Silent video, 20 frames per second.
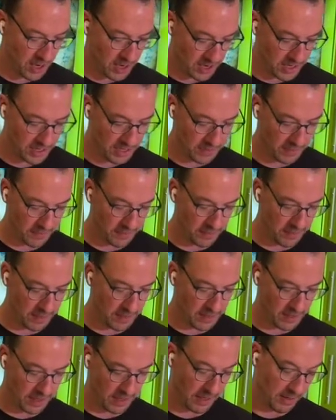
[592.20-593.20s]
kind of,
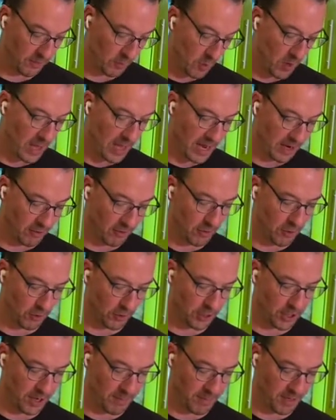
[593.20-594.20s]

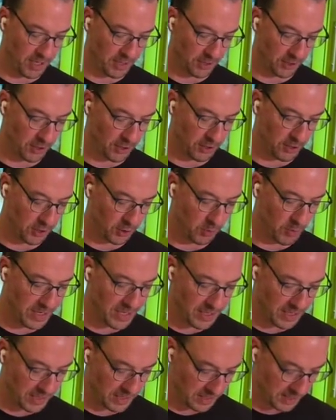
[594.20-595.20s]
agrodolce means sweet
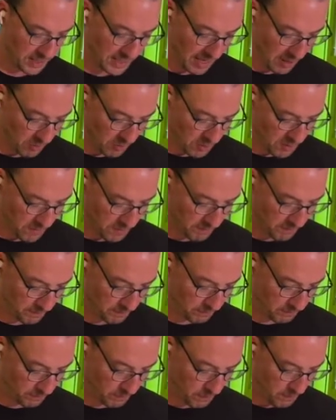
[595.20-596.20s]
and sour,
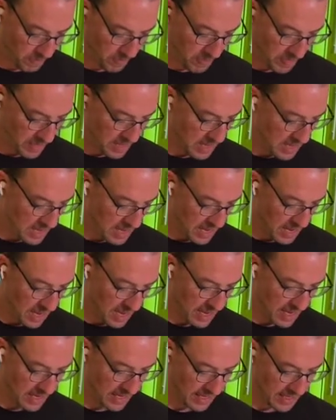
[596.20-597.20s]

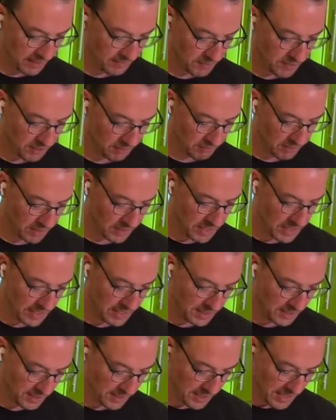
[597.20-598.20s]
and it gives a really
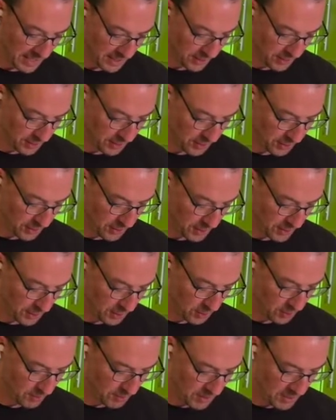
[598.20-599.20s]
nice texture to the
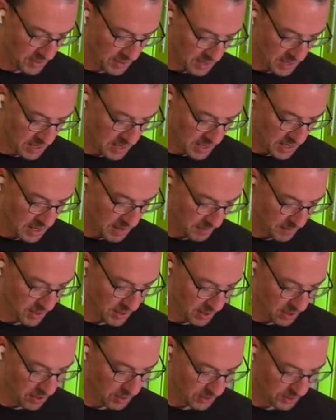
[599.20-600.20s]
soup. but
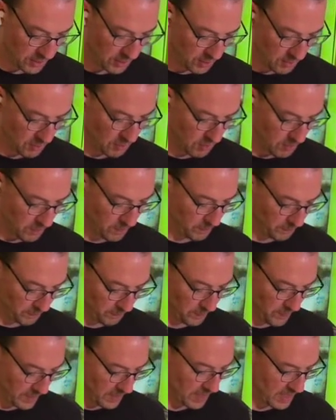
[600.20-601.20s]
also
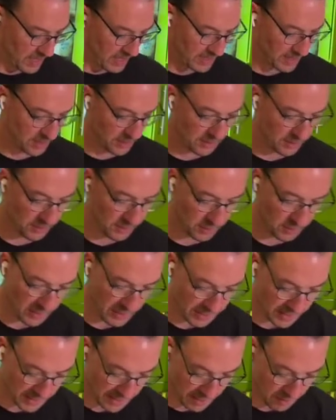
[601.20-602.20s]
that
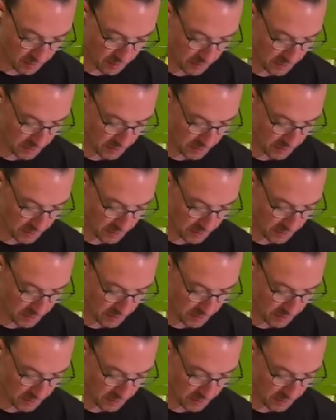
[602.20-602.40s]
sweet sour